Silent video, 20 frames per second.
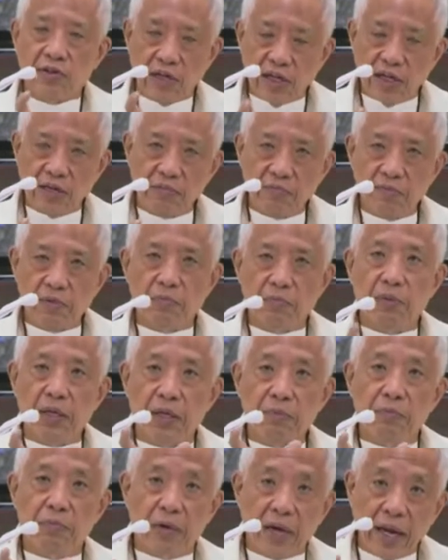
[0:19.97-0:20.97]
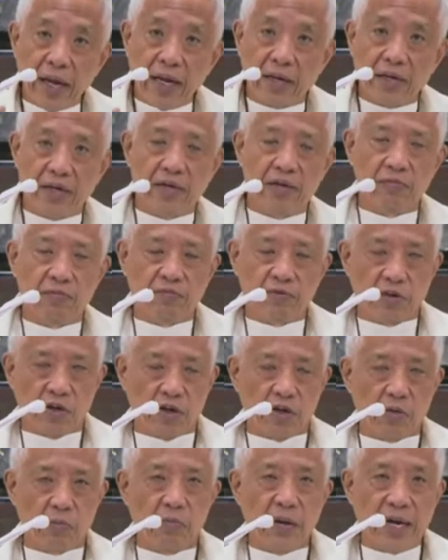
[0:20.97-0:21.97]
live by bread for
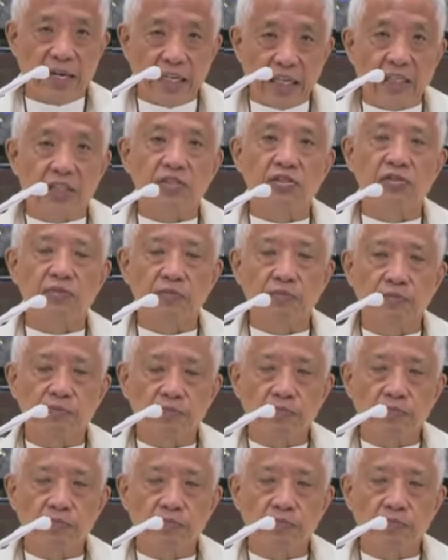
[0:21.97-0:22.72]
our bodies.